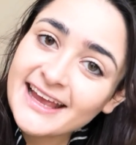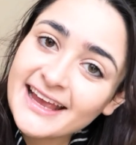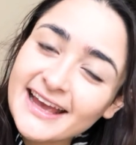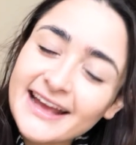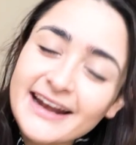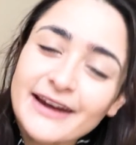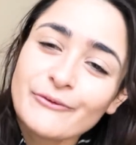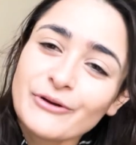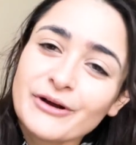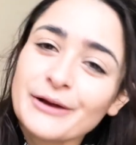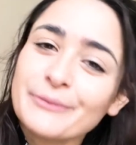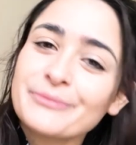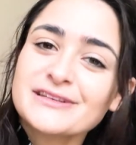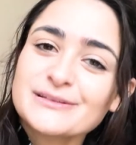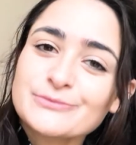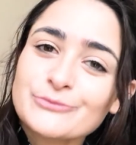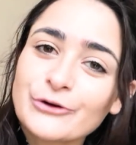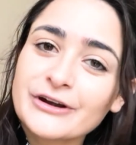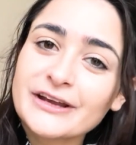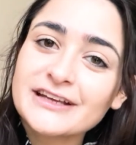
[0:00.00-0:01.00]
And I woke up this
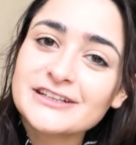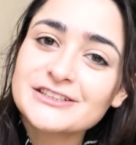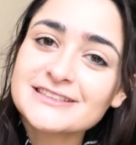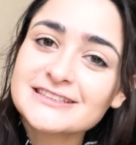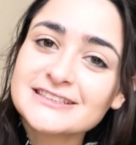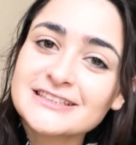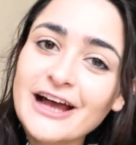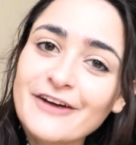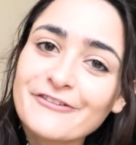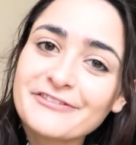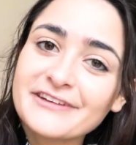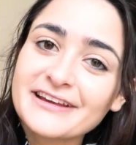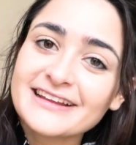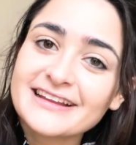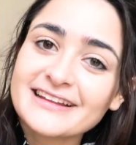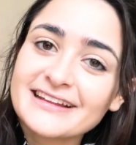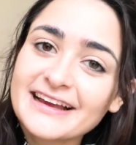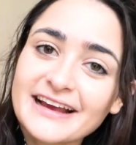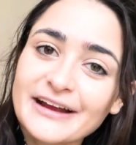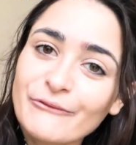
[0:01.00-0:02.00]
morning just not
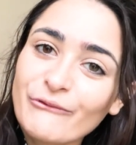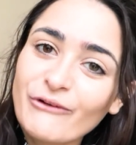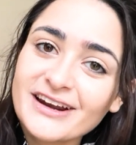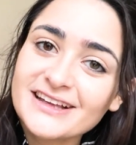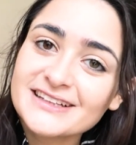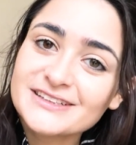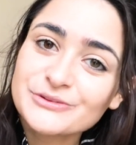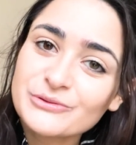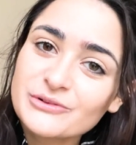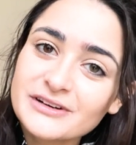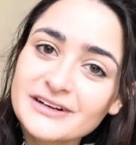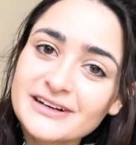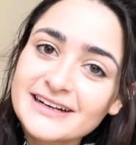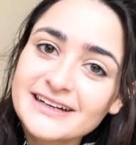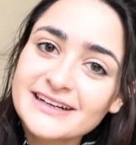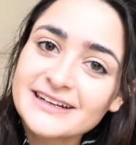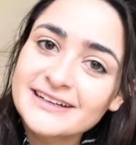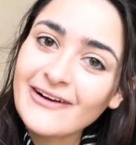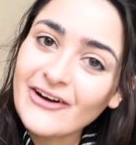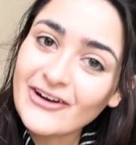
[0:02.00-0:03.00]
feeling like I wanted to work
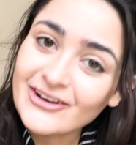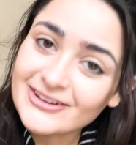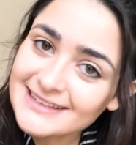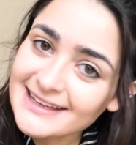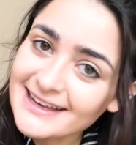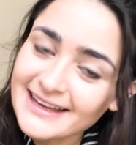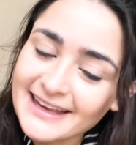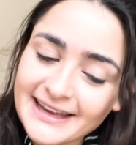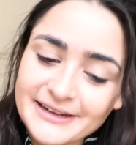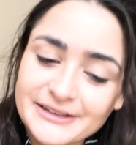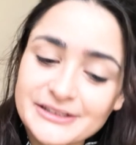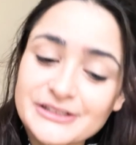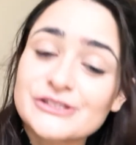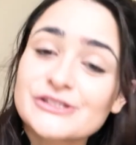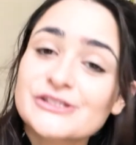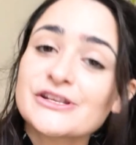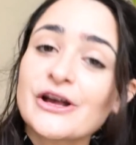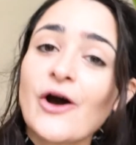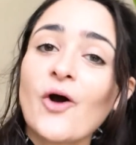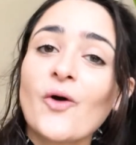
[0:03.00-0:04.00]
all day again.
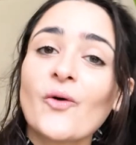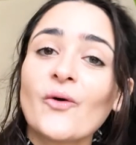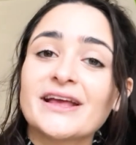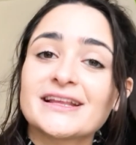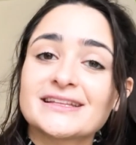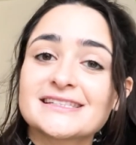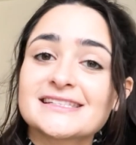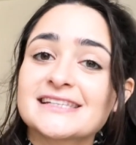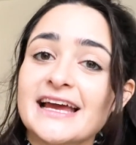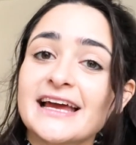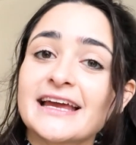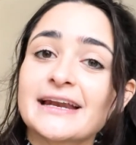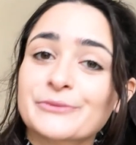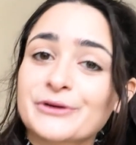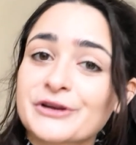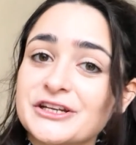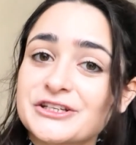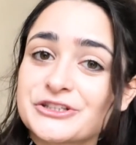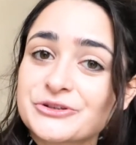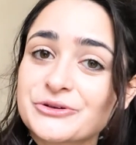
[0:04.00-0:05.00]
So instead, I'm
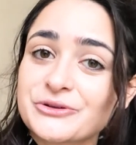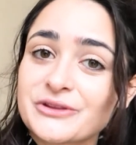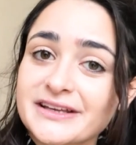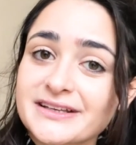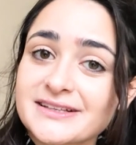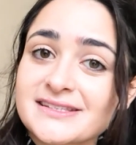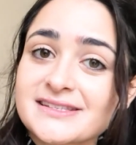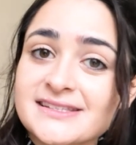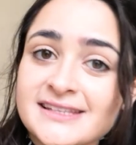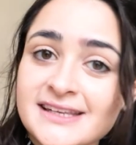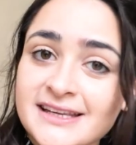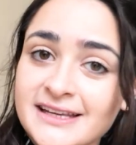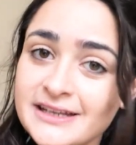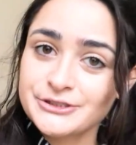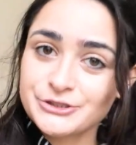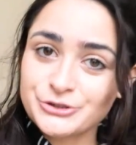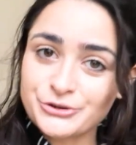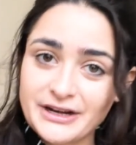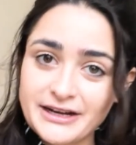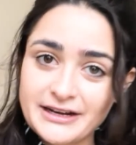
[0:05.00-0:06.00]
gonna do this
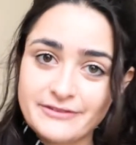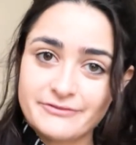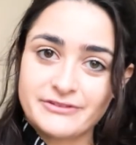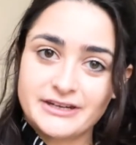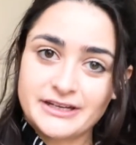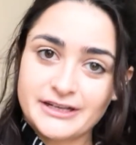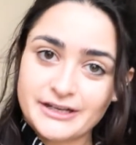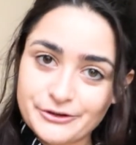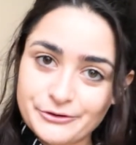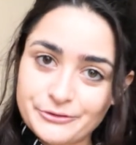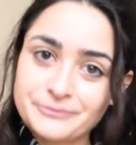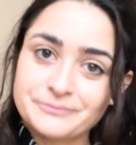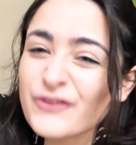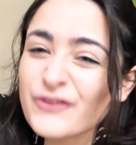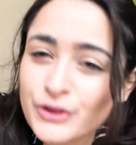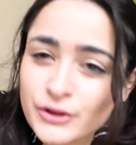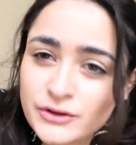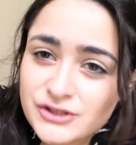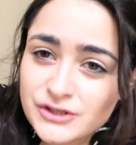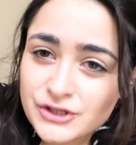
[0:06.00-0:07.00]
terrarium video.
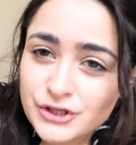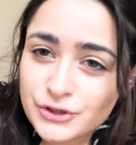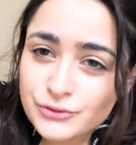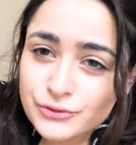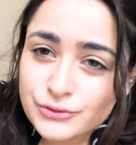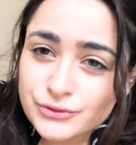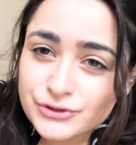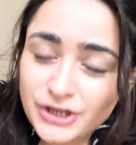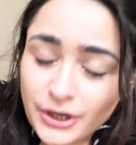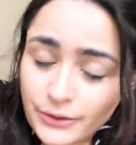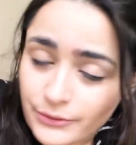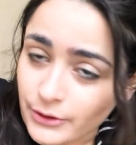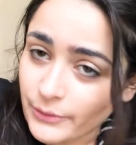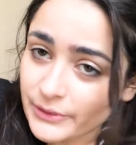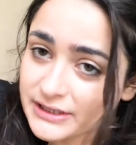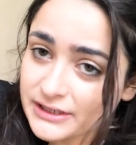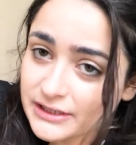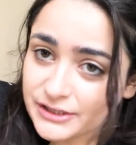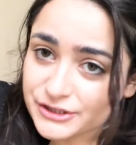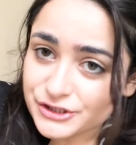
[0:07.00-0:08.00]
those of you who don't know
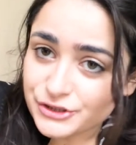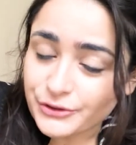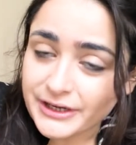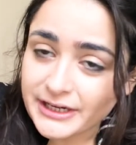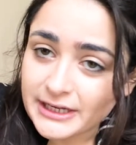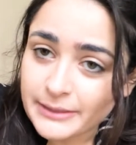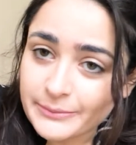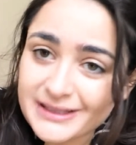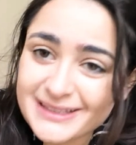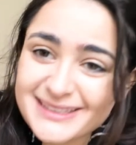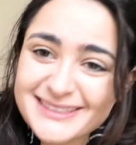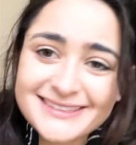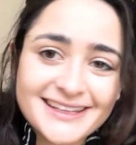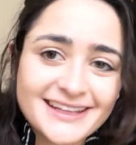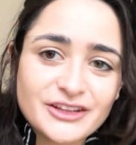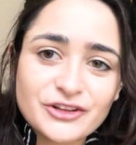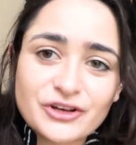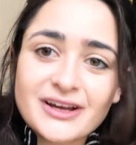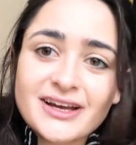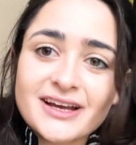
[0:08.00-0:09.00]
what a terrarium is, they
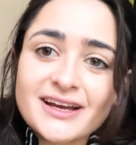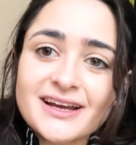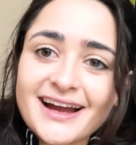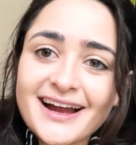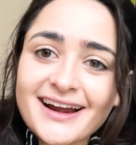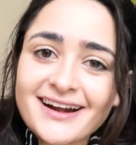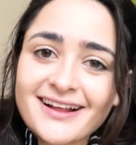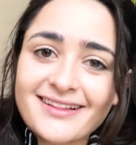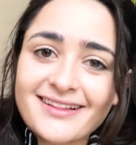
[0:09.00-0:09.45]
look kinda